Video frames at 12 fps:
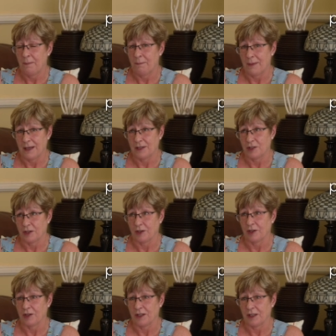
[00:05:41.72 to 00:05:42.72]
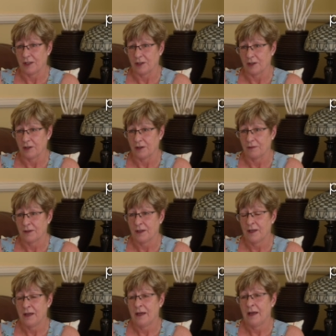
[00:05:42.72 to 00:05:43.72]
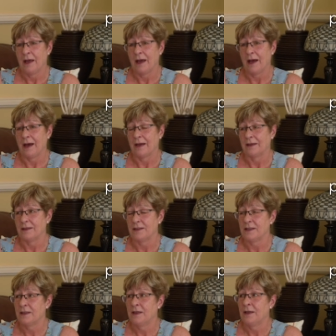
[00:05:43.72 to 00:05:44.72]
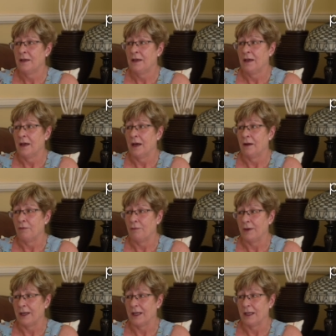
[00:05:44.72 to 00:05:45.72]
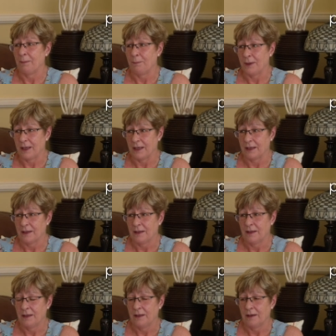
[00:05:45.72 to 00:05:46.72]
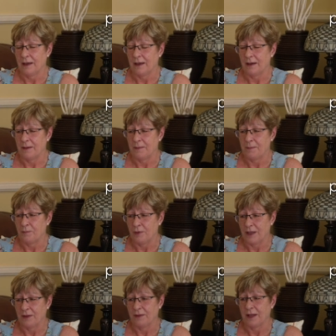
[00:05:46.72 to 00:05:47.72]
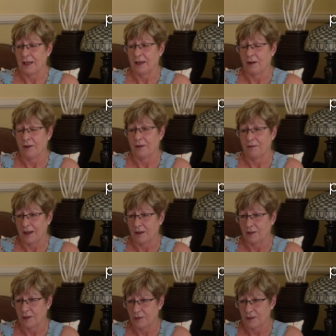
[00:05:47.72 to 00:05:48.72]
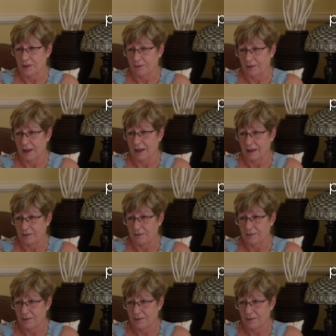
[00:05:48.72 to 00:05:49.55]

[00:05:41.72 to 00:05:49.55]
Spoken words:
major learning curve, and a really big rethink on the values of life.